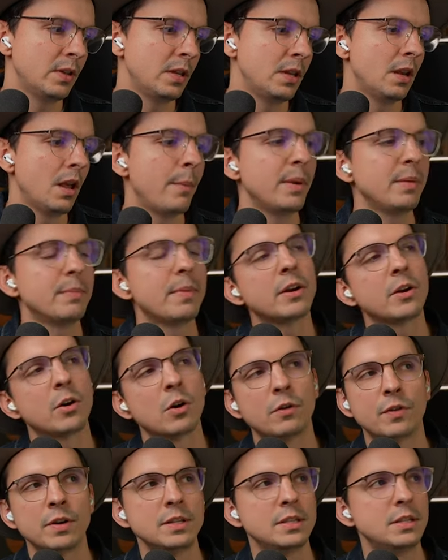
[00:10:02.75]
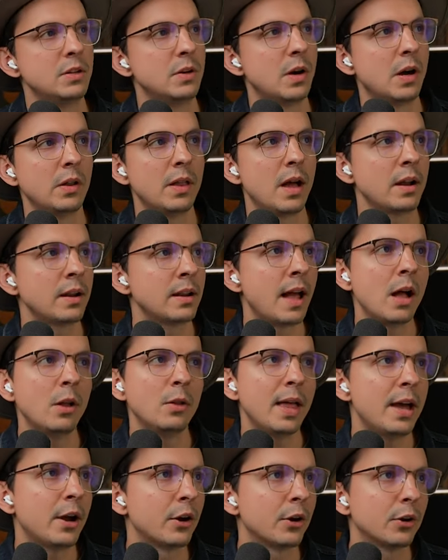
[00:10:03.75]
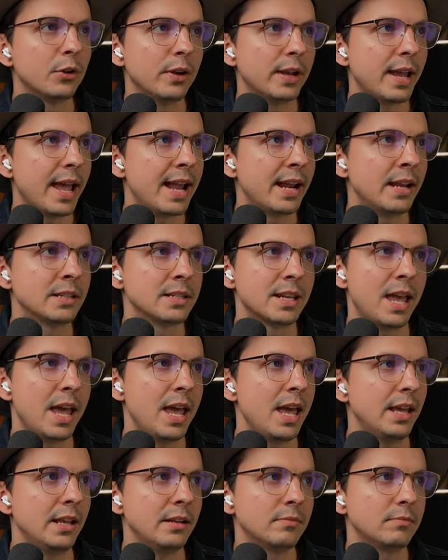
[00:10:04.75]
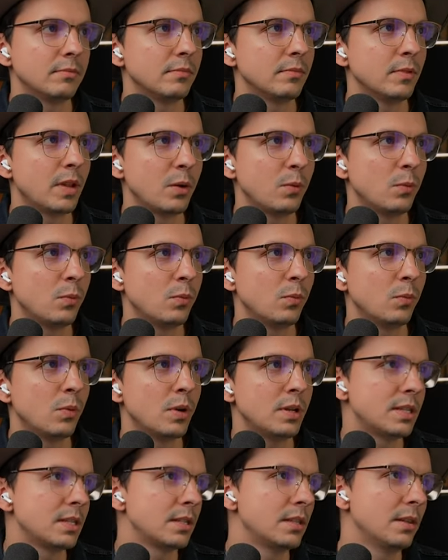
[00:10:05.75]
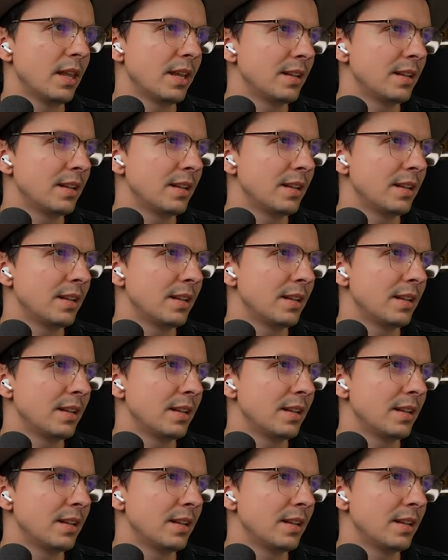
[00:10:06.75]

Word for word: even, I mean, my girlfriend too, I'll let her look at it. It's like, hey, like what's